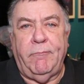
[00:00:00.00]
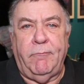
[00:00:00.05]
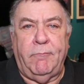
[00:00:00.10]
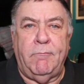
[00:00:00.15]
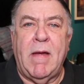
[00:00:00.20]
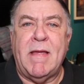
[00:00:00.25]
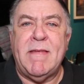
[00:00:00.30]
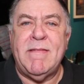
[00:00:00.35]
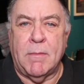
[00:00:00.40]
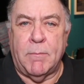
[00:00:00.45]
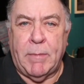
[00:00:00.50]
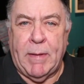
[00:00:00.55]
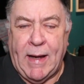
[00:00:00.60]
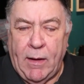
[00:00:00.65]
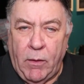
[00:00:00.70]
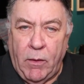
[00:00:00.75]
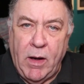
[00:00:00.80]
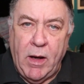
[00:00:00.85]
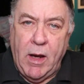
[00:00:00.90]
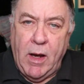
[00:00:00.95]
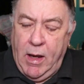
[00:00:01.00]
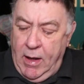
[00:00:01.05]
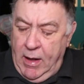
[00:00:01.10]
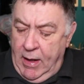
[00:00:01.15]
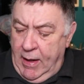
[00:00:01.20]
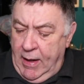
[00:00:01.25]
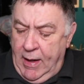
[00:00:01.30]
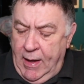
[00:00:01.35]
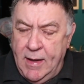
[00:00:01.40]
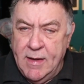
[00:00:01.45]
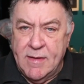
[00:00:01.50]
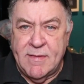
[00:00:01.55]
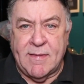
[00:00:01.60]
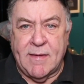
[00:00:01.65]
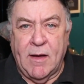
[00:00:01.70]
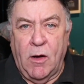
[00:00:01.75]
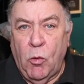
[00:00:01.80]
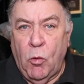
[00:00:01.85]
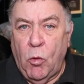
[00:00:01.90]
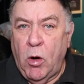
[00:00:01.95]
mess about.
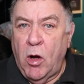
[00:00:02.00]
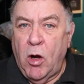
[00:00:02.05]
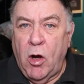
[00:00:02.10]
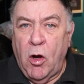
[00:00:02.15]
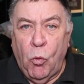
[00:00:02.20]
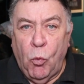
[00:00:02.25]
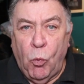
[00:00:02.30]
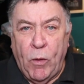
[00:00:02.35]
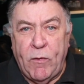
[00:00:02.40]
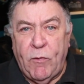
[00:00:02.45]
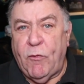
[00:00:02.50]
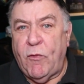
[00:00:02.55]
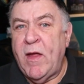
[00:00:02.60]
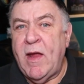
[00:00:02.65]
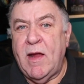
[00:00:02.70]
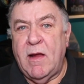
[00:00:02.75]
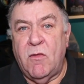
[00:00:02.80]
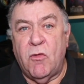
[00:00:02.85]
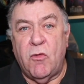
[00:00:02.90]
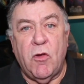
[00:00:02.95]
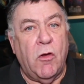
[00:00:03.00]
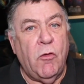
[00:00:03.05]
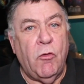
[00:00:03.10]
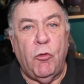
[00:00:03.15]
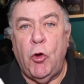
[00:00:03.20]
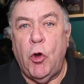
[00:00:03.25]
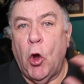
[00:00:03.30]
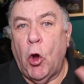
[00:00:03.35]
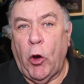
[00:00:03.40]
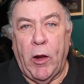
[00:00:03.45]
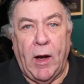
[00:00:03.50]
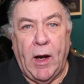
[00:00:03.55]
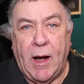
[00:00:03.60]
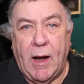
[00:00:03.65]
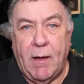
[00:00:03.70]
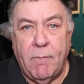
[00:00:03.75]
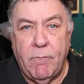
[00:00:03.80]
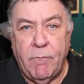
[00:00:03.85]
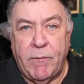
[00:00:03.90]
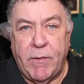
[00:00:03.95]
So with these, none of
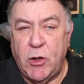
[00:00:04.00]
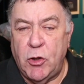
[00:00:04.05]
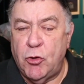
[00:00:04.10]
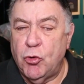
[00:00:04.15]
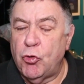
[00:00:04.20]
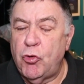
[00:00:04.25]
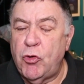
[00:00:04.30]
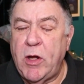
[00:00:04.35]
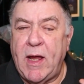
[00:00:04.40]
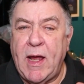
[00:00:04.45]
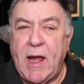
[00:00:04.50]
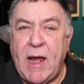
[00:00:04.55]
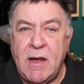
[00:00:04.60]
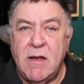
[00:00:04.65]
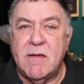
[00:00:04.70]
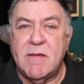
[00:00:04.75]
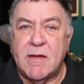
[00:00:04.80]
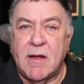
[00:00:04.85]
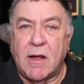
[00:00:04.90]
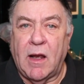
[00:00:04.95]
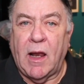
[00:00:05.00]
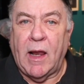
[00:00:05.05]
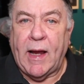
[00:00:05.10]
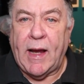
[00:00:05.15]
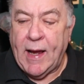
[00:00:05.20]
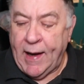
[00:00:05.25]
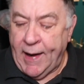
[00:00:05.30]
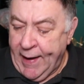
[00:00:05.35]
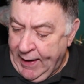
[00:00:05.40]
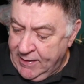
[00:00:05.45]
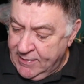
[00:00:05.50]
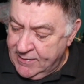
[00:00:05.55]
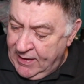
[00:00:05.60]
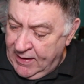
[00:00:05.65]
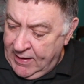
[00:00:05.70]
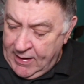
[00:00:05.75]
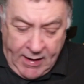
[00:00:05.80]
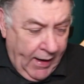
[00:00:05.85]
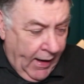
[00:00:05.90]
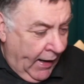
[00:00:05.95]
that. They just instantly connect.
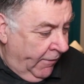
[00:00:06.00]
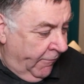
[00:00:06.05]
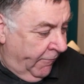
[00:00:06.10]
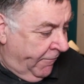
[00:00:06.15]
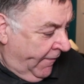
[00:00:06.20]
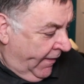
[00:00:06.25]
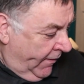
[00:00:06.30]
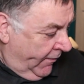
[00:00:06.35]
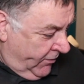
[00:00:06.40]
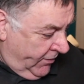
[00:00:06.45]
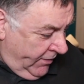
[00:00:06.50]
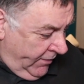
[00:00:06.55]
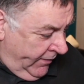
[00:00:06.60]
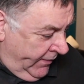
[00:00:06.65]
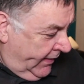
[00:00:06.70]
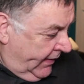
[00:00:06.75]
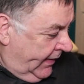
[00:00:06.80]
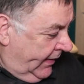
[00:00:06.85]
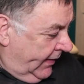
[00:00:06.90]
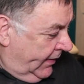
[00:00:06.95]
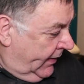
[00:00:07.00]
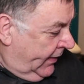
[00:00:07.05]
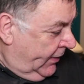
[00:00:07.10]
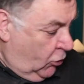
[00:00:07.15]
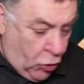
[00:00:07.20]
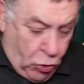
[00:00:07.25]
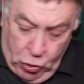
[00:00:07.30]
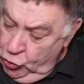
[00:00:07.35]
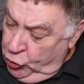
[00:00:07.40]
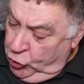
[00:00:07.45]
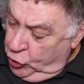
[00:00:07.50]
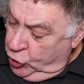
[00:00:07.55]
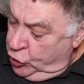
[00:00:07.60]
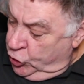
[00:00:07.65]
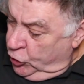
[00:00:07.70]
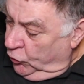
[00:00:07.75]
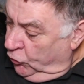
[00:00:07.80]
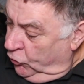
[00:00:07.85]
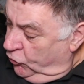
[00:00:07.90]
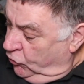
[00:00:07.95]
And in fact, the
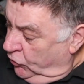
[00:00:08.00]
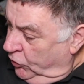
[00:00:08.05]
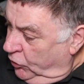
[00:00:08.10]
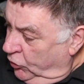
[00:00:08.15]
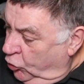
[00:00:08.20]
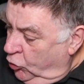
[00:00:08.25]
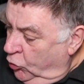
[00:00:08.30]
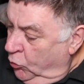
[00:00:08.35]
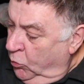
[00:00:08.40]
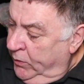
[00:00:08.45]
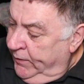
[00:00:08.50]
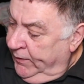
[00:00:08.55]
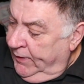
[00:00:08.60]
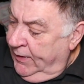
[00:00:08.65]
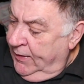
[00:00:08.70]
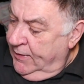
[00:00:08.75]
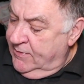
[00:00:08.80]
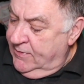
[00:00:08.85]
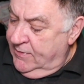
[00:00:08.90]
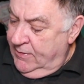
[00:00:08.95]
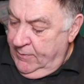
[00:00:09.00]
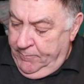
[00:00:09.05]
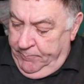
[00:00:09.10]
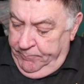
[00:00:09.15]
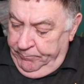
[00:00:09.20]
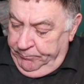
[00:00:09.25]
instructions that come with it